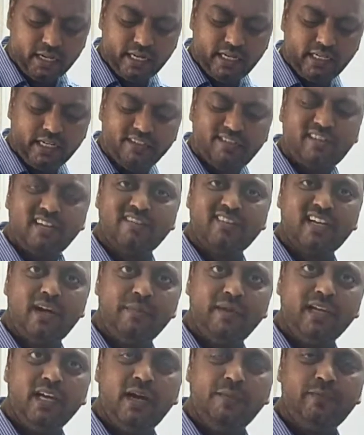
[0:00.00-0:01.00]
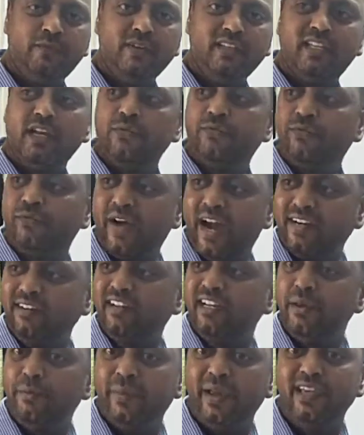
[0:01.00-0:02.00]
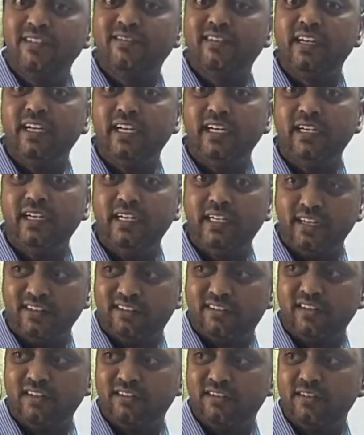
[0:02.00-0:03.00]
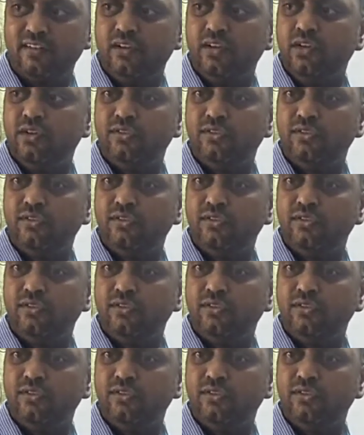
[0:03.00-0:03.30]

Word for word: industries coming up with uh, factory based industries.